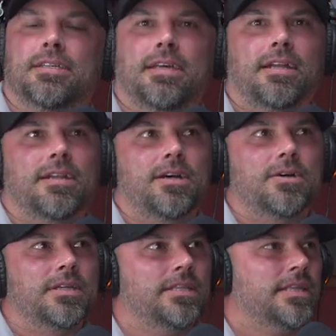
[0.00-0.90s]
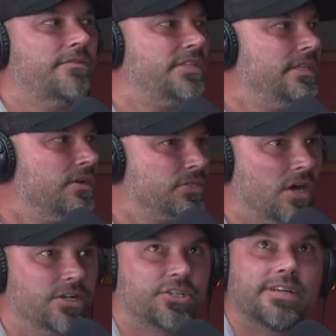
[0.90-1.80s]
I don't know. I've seen those
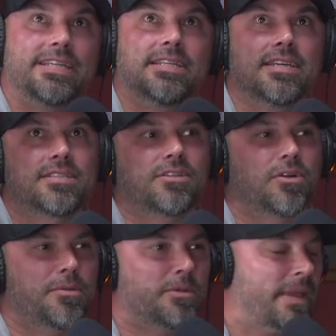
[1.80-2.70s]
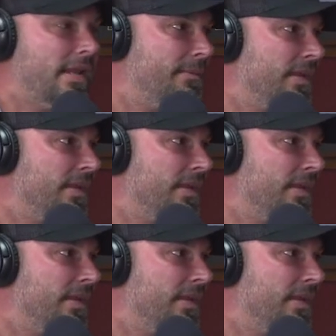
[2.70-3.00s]
archery disc throw. There may not